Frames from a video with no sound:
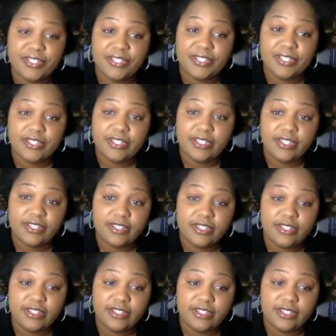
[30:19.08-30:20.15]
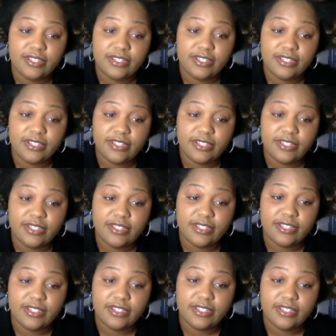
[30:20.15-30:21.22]

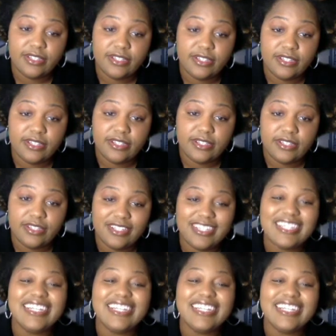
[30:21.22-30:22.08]
This person isn't speaking.